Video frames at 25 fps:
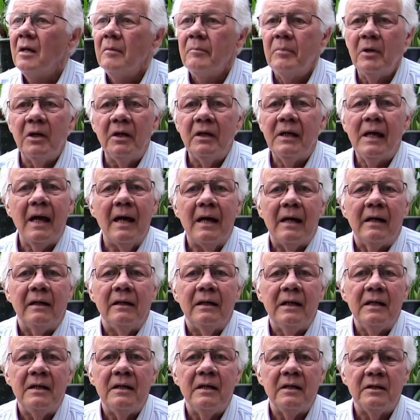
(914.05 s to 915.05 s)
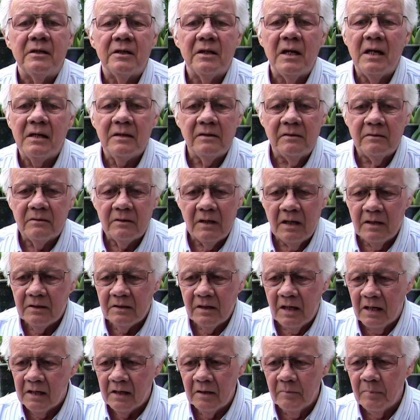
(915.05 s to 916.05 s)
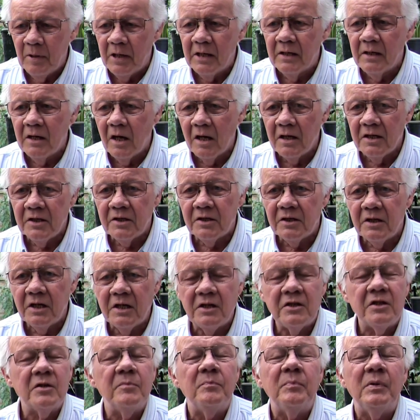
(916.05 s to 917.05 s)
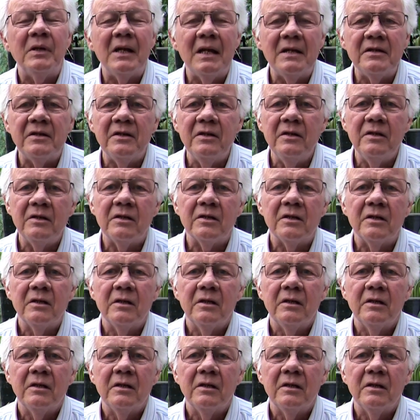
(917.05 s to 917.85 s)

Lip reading: But yeah, it'll be it's a pleasant,